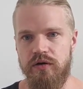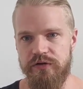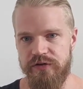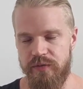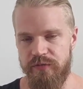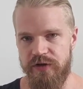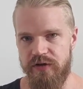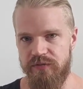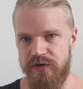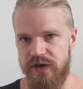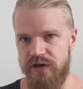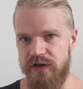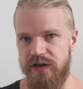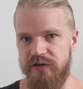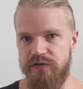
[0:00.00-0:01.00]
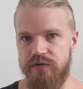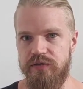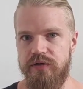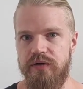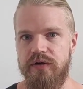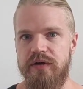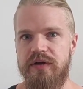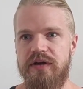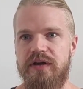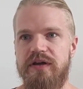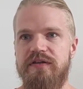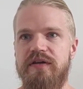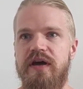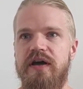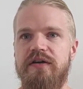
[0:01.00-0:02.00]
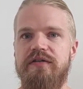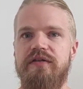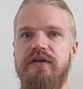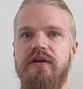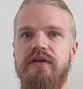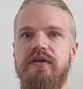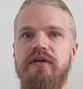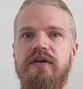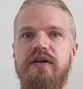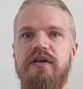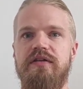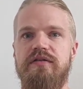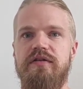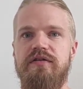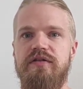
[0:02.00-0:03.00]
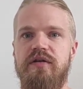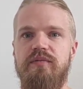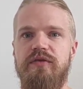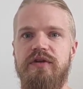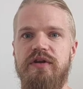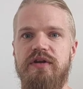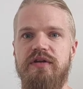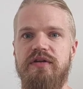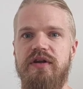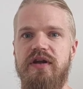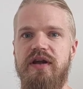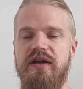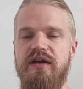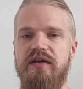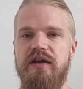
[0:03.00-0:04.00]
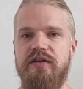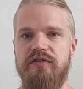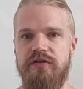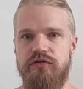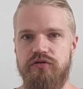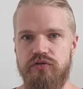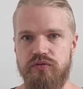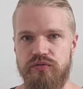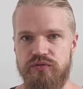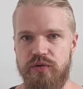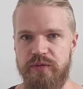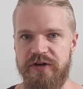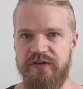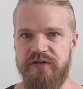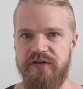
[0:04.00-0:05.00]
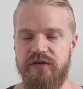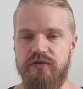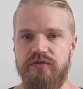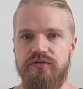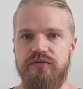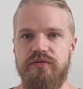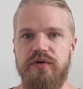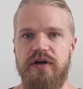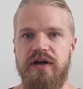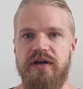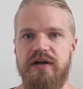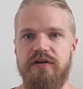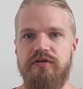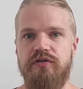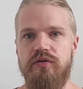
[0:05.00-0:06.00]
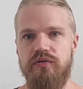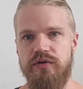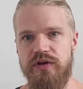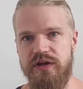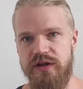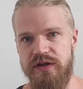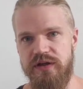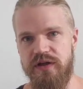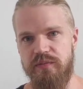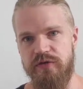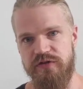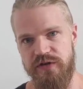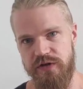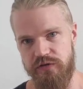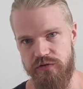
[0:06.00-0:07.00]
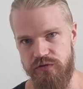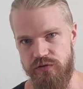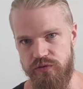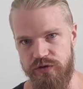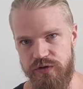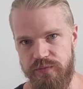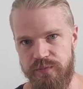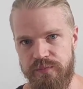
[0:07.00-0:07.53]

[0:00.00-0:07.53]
something of that nature. It's asking, is there something that I can actually do for myself and I don't need a machine to do it?